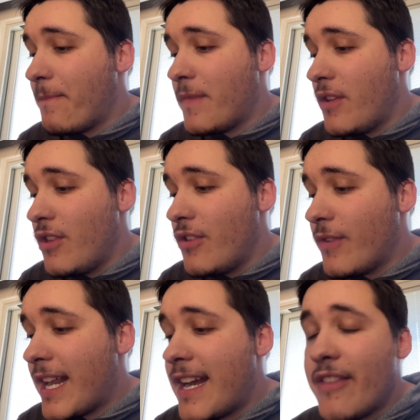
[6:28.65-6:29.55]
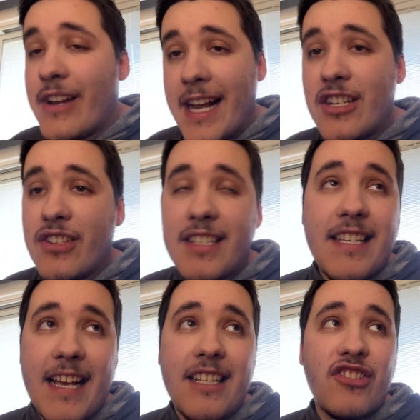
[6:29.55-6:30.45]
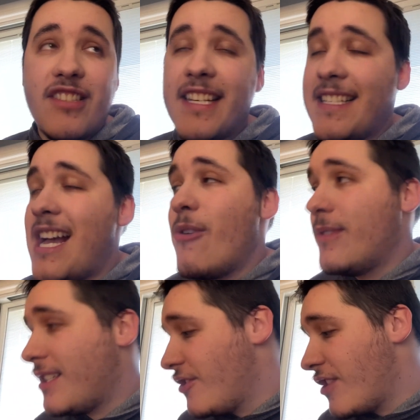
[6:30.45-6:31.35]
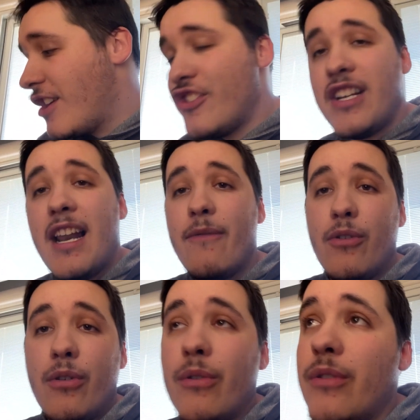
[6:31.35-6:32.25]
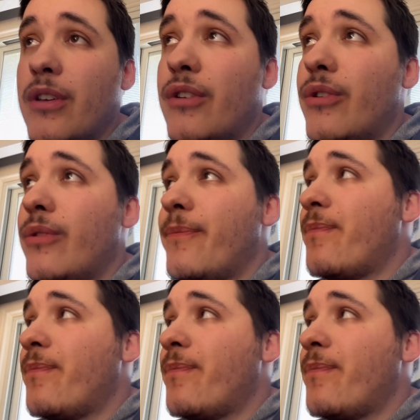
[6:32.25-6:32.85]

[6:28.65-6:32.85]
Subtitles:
another extra 6 hours on your energy level, you know,